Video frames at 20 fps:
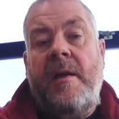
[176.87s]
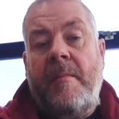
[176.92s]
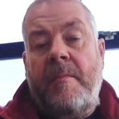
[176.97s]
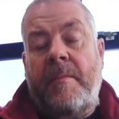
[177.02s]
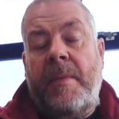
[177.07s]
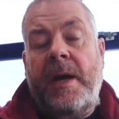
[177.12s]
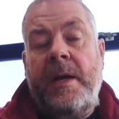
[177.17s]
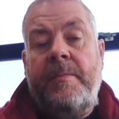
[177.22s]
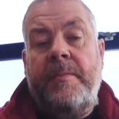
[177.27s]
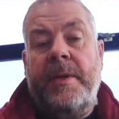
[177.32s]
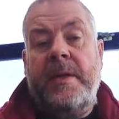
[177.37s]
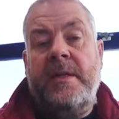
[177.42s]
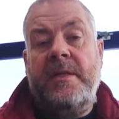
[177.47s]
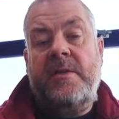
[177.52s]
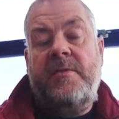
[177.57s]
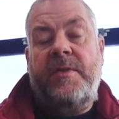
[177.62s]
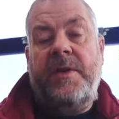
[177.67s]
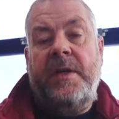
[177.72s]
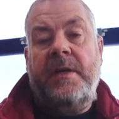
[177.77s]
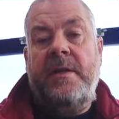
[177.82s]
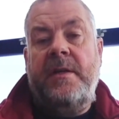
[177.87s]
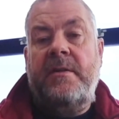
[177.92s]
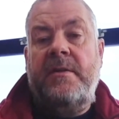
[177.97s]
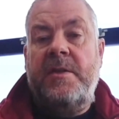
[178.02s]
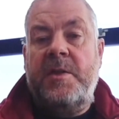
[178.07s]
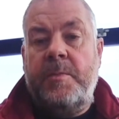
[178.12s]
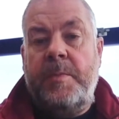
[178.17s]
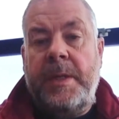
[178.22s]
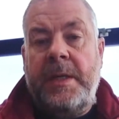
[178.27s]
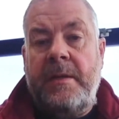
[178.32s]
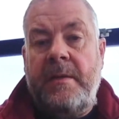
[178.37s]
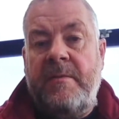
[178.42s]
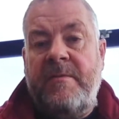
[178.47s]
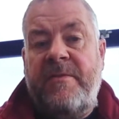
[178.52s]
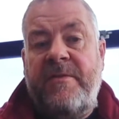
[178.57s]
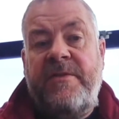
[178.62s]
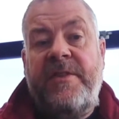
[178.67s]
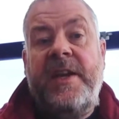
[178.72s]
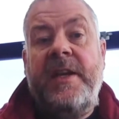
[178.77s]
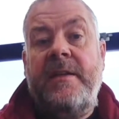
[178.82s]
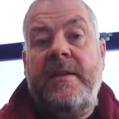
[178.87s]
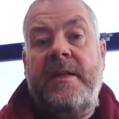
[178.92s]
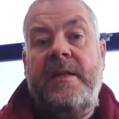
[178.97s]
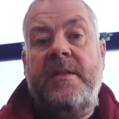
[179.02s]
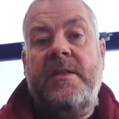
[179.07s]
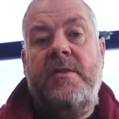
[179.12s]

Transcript: My biggest failure has been failing